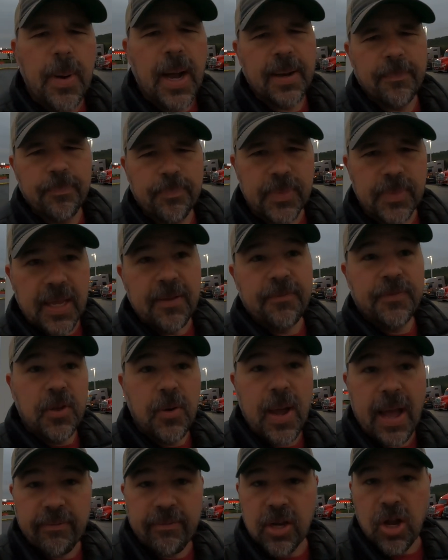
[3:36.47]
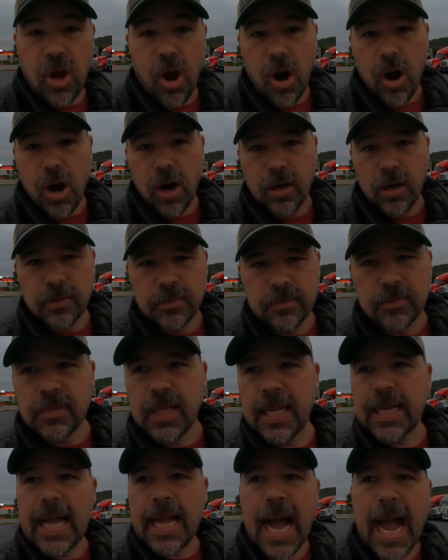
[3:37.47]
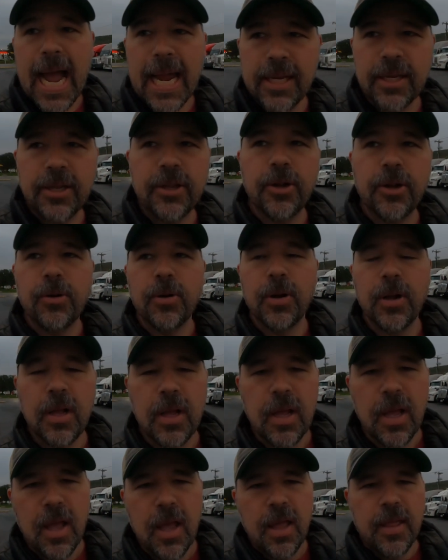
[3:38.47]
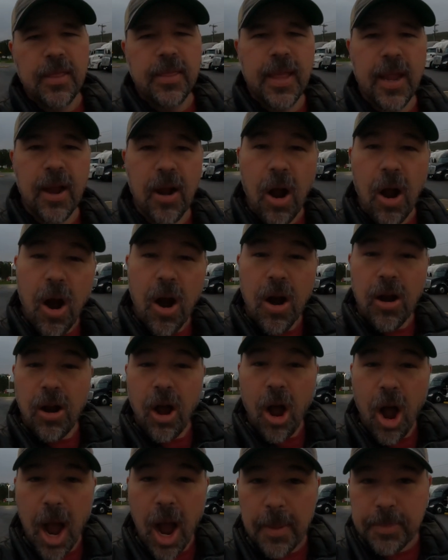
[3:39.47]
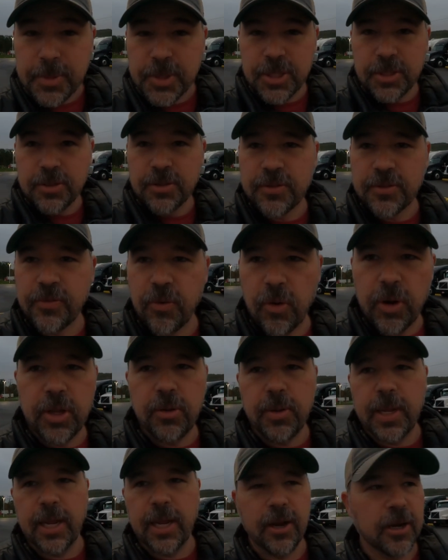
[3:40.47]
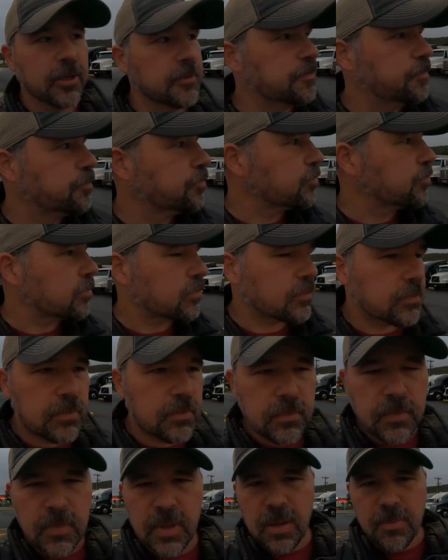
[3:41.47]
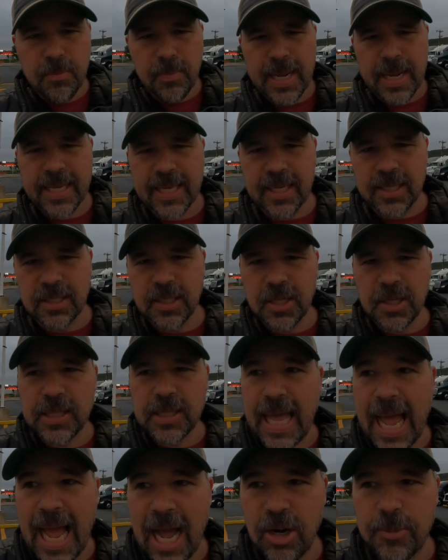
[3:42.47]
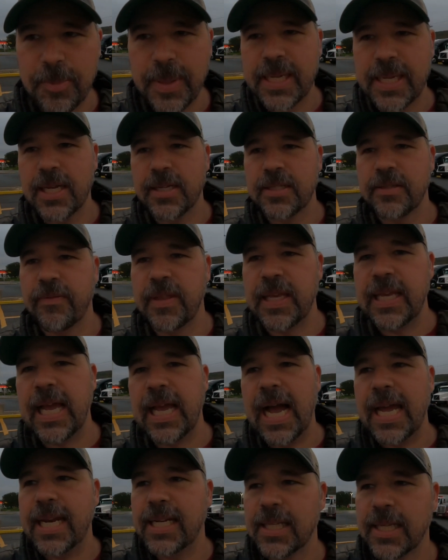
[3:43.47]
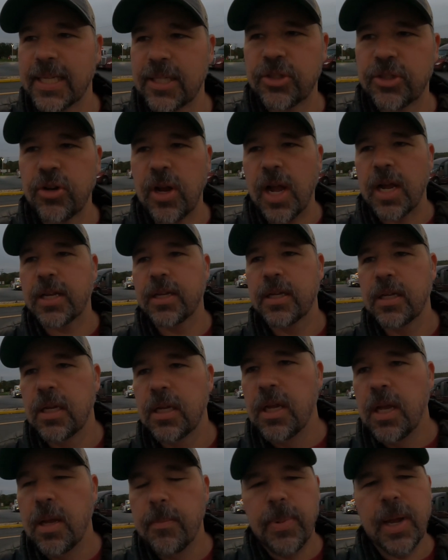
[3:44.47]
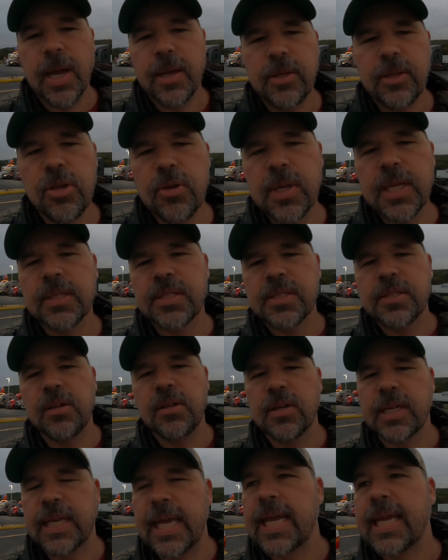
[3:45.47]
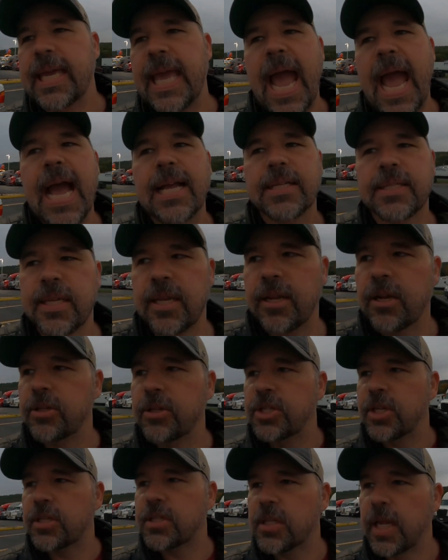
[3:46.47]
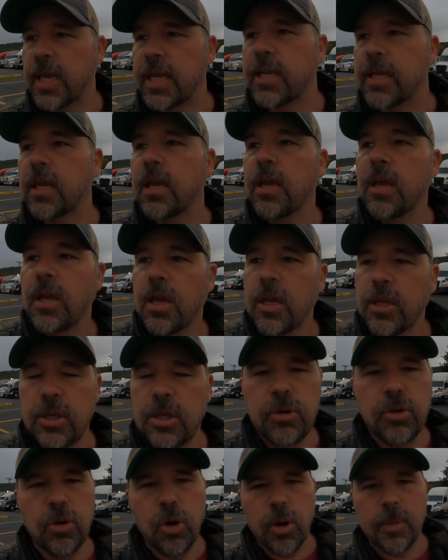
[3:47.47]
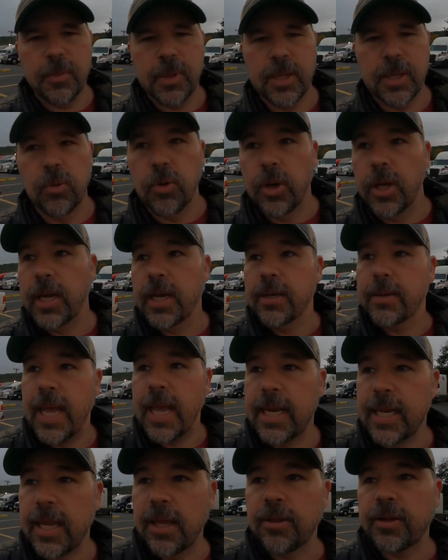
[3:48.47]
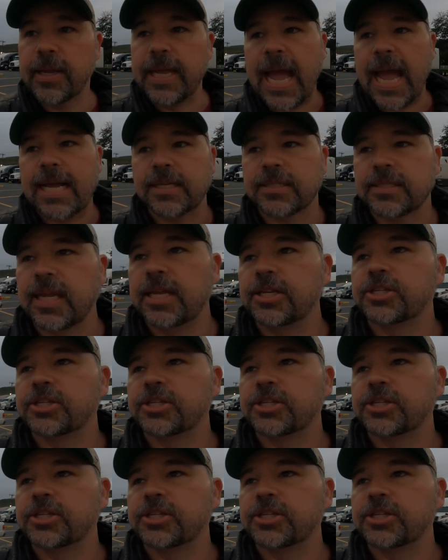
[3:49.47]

But if you have a car like I do, there are options for you here. Might get a little loud because of the idling truck, but you can still get gas here just like you normally would at any other gas